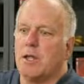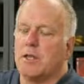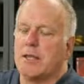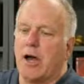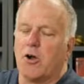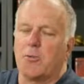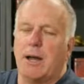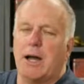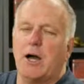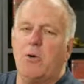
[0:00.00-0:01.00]
Hong
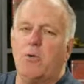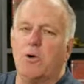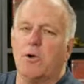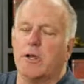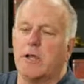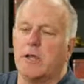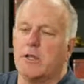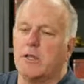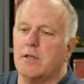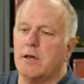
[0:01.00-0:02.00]
Pao or
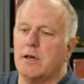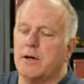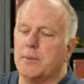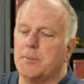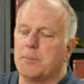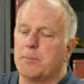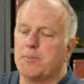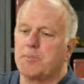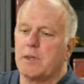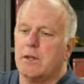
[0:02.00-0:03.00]
in
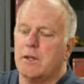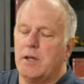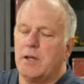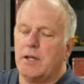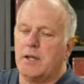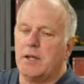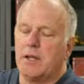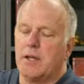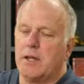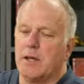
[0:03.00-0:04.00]

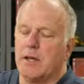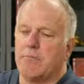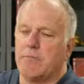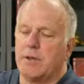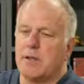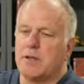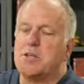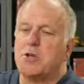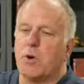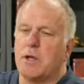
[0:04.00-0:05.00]
a tea
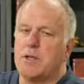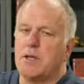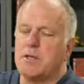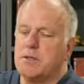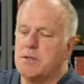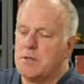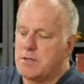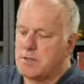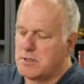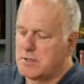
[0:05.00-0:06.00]
kuan yen.
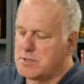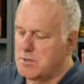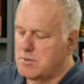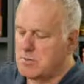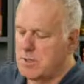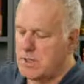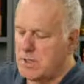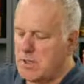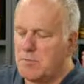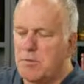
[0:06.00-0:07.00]

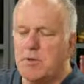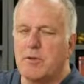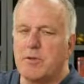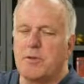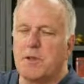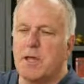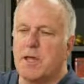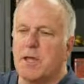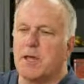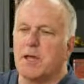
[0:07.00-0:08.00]
So
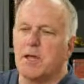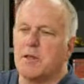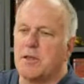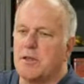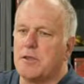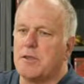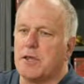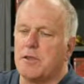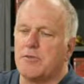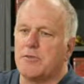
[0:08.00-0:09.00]
it then
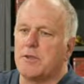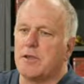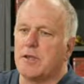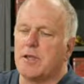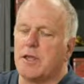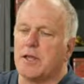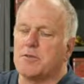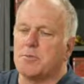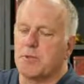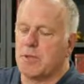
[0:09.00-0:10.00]
is got
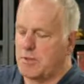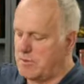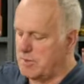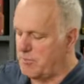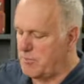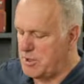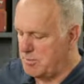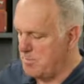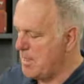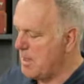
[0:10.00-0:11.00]
some
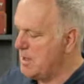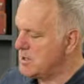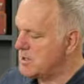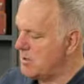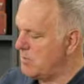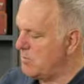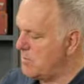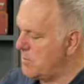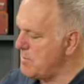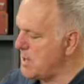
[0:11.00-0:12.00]
freedom. So when
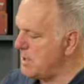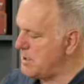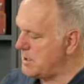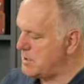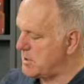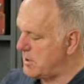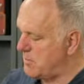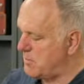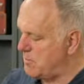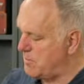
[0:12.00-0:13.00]
we made this,
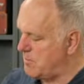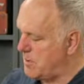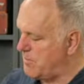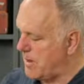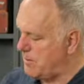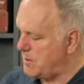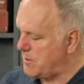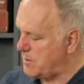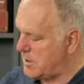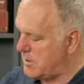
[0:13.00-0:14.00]
we found it.
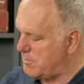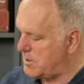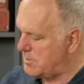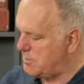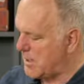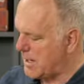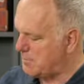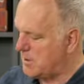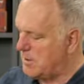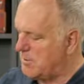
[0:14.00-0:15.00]
This black
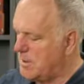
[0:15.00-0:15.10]
plum